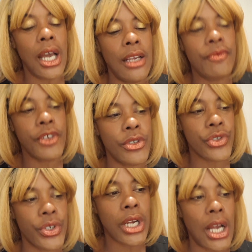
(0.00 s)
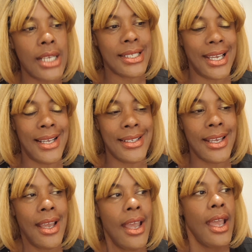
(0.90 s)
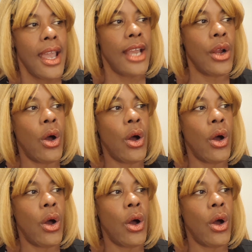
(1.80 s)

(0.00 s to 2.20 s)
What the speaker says: unfiltered content. And